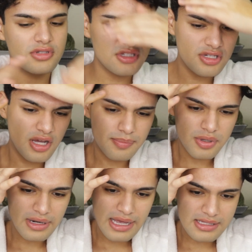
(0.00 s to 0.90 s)
to not
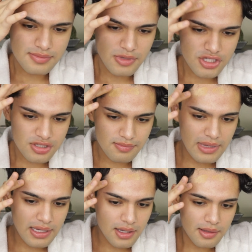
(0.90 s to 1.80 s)
put as much
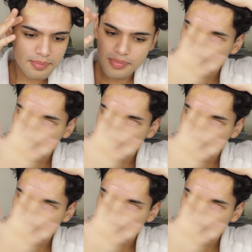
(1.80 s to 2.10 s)
makeup.